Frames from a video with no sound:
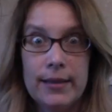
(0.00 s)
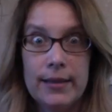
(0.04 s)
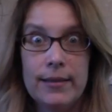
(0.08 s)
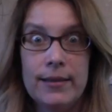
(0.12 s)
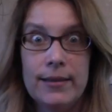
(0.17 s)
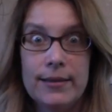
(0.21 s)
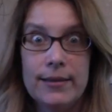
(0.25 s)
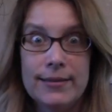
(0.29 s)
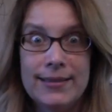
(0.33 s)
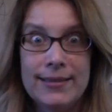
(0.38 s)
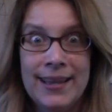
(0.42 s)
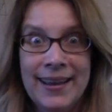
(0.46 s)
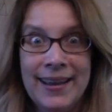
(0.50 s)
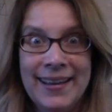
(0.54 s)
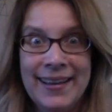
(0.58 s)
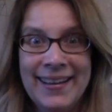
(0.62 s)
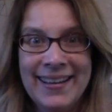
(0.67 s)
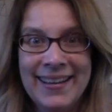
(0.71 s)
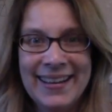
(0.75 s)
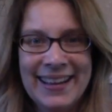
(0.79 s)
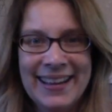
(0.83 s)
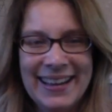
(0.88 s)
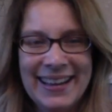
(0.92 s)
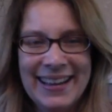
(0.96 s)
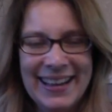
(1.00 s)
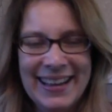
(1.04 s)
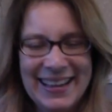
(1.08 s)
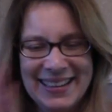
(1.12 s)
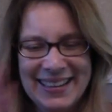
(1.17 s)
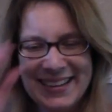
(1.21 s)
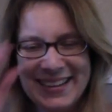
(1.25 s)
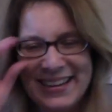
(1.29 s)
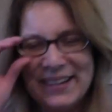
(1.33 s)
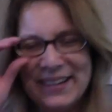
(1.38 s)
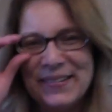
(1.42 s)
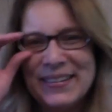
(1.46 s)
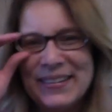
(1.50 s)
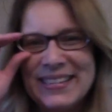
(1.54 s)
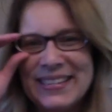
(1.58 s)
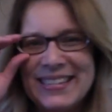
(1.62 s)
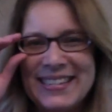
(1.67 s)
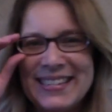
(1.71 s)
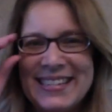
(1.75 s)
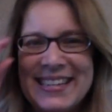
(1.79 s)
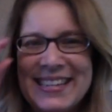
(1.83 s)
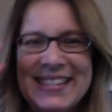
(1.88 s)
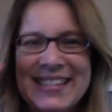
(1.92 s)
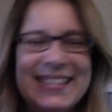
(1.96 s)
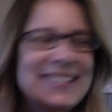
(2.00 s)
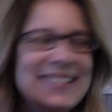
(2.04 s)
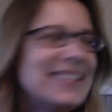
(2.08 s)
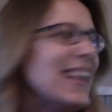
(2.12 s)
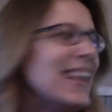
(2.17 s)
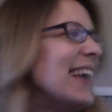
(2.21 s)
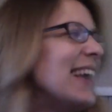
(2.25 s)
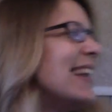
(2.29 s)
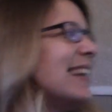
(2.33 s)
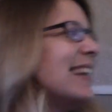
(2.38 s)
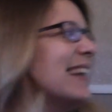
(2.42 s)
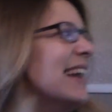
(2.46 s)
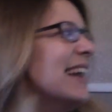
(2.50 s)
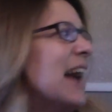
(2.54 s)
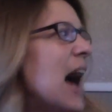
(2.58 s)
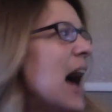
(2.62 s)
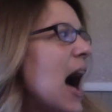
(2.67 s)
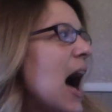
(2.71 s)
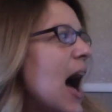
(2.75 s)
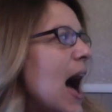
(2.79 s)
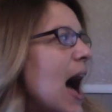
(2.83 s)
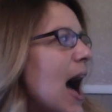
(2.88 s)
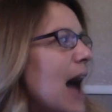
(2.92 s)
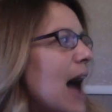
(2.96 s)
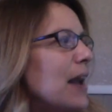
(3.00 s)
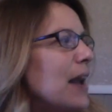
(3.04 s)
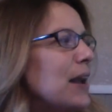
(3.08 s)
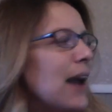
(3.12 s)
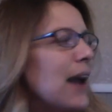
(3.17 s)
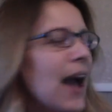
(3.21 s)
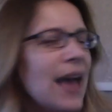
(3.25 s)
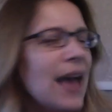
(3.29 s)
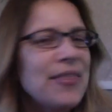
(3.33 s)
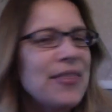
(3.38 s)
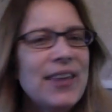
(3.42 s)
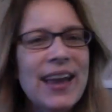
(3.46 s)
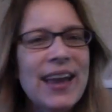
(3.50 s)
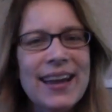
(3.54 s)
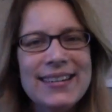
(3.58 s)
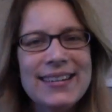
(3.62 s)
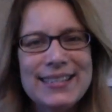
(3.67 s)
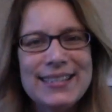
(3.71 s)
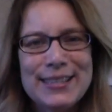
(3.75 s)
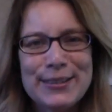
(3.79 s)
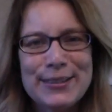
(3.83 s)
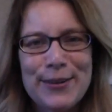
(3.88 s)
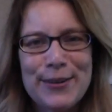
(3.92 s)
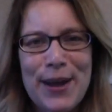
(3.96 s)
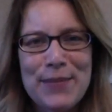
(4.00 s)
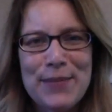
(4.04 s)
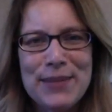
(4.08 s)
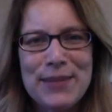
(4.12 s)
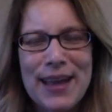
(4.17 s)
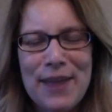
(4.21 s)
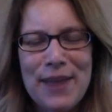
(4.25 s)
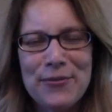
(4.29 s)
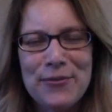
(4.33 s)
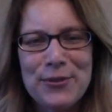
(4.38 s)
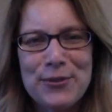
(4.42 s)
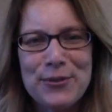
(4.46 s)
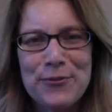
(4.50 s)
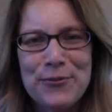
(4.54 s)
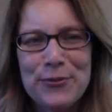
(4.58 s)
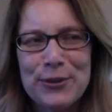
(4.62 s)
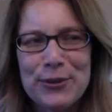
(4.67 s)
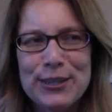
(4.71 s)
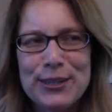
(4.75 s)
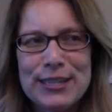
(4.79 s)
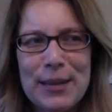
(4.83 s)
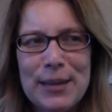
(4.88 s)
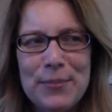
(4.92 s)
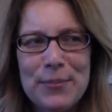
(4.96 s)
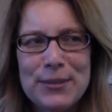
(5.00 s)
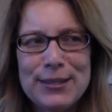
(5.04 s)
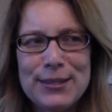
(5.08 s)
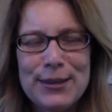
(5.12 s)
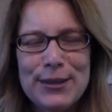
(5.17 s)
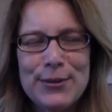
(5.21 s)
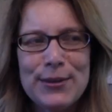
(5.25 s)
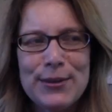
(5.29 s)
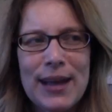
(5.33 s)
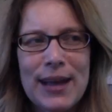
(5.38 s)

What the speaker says: this. It was just like, I think I described it after the first episode.